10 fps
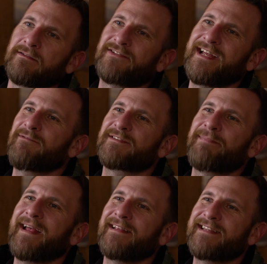Their tank was
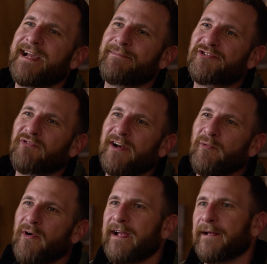badly damaged right
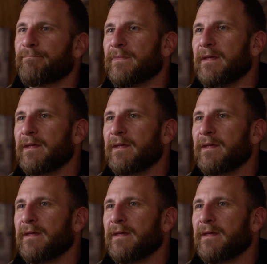away,